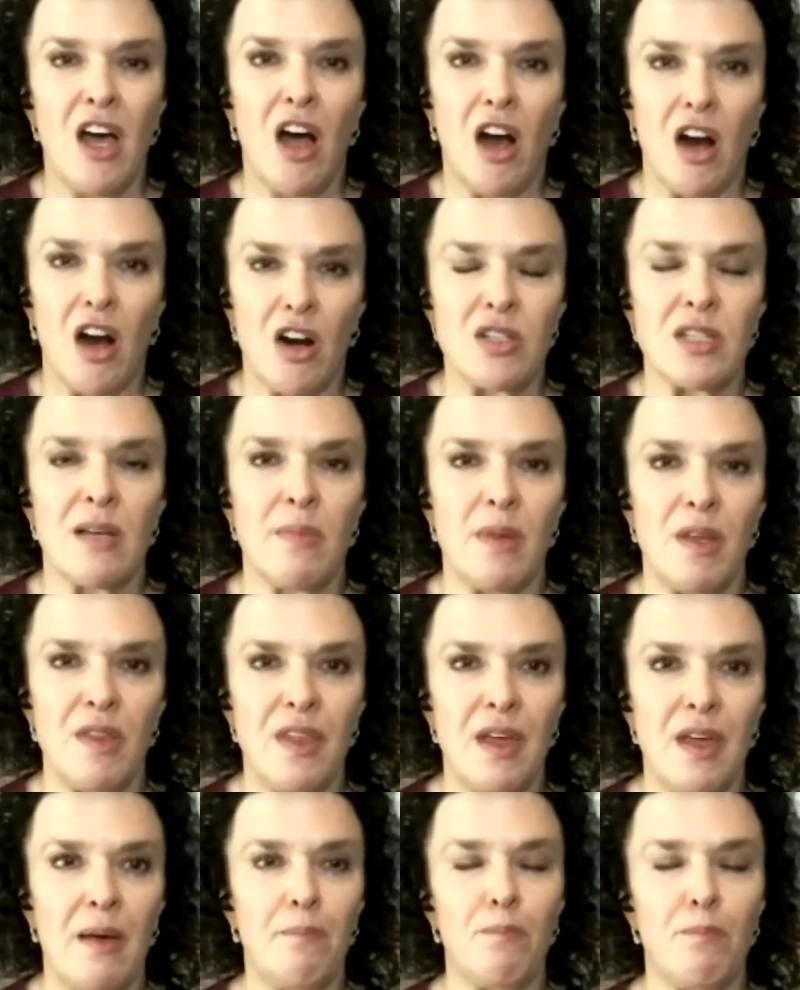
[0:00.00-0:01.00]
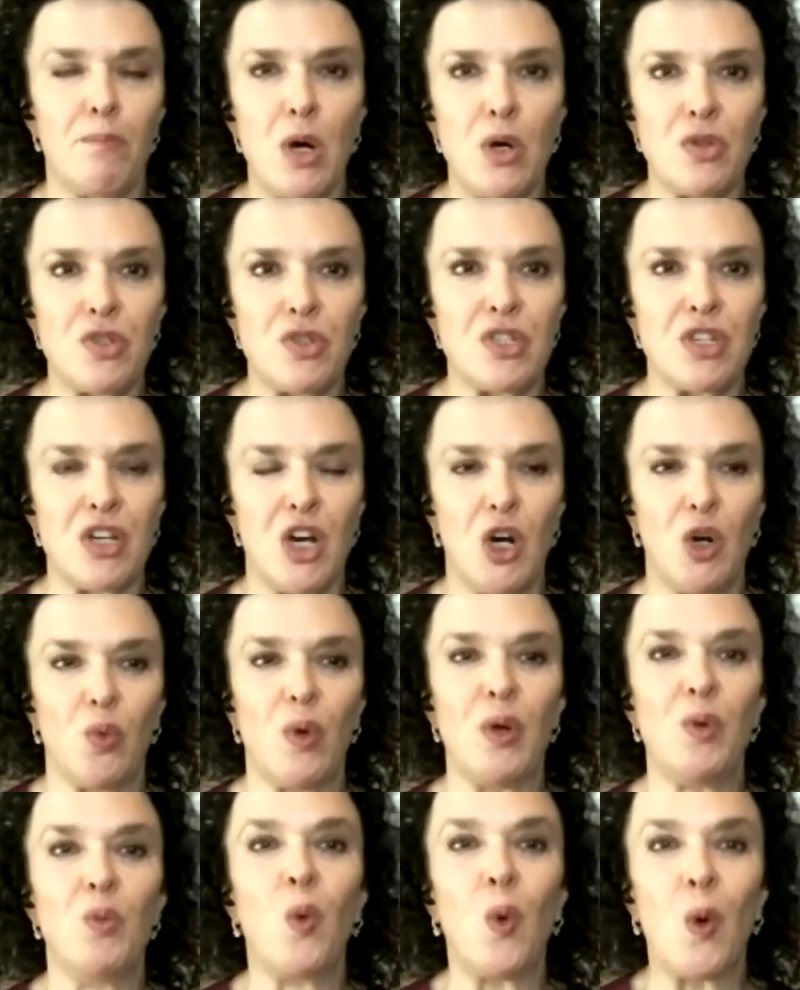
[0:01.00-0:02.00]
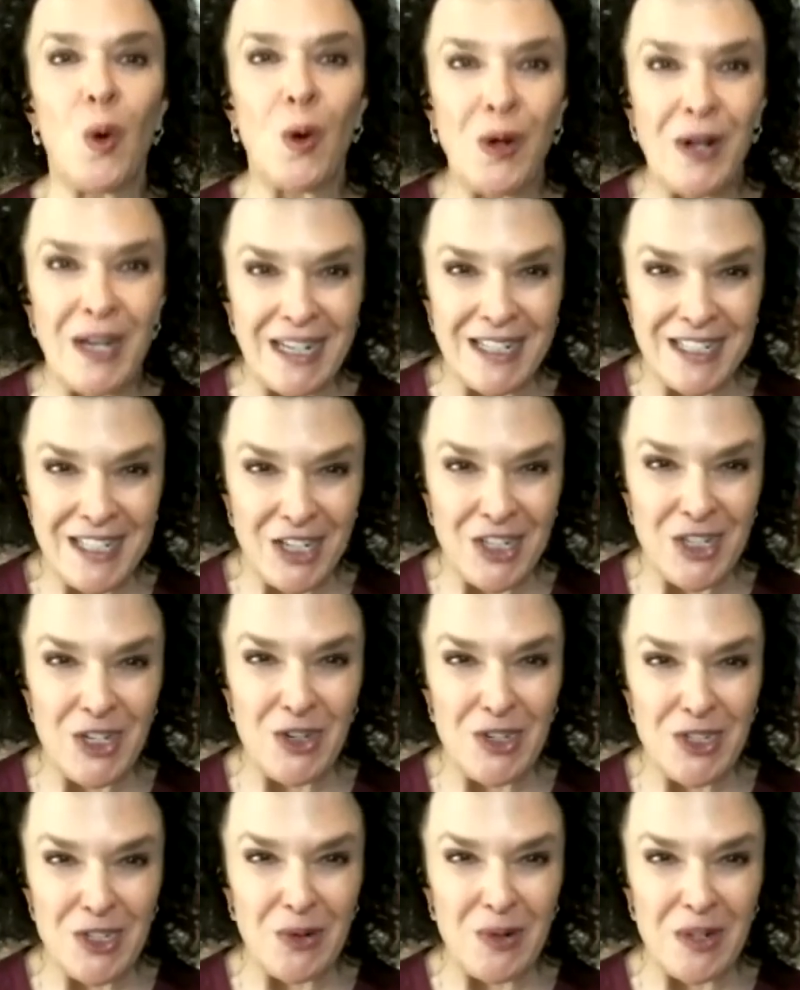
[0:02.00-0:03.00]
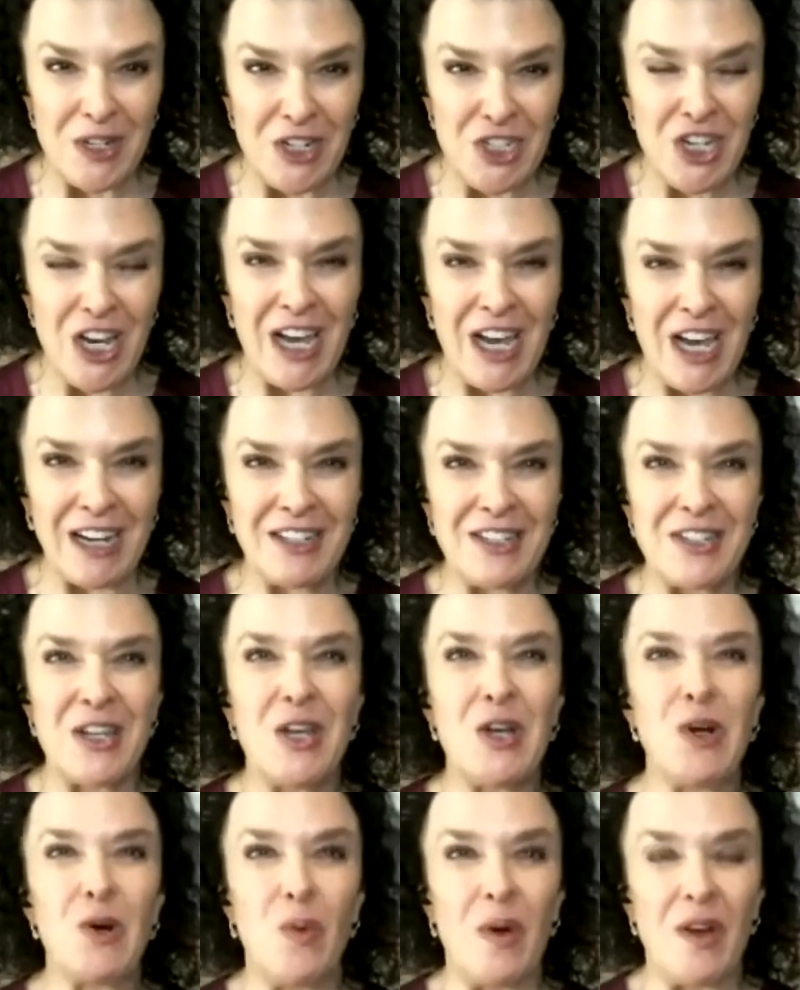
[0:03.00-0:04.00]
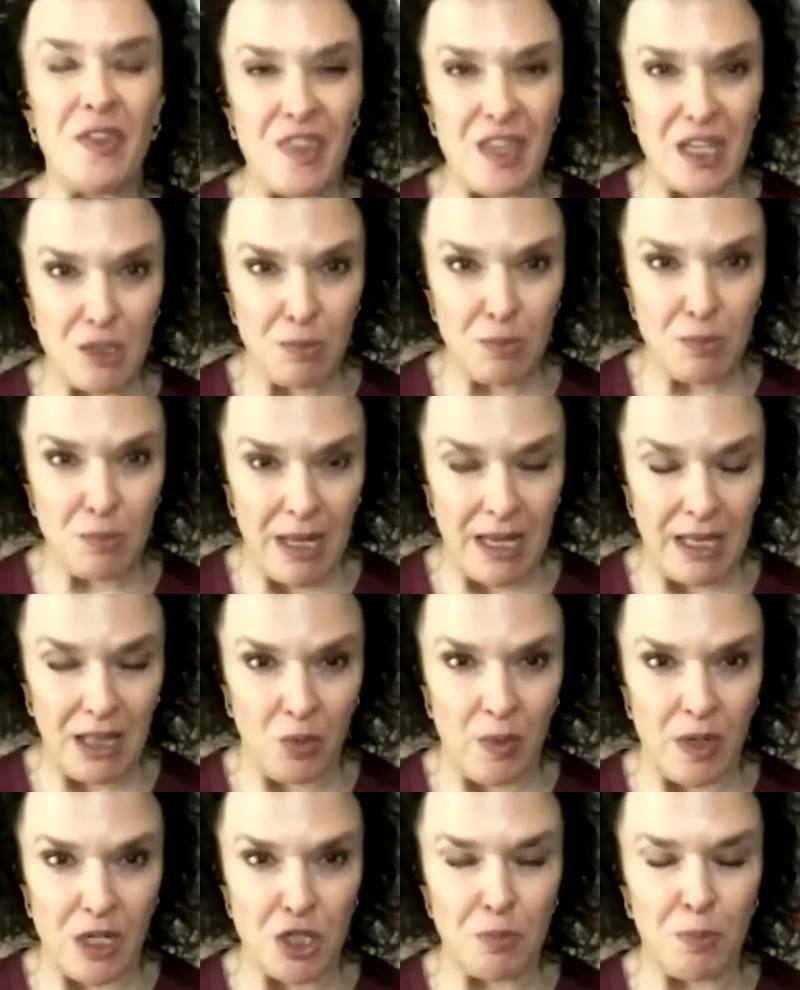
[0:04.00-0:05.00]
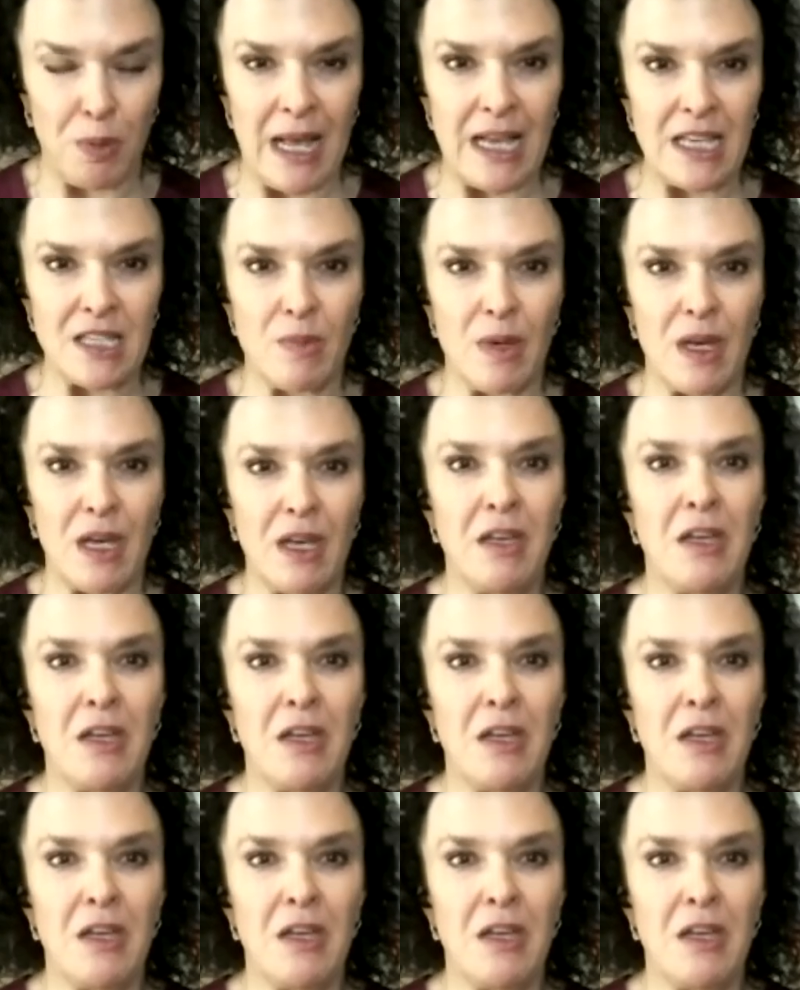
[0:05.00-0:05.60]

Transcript: are some of the most rewarding tissues to inject with this platelet-rich plasma,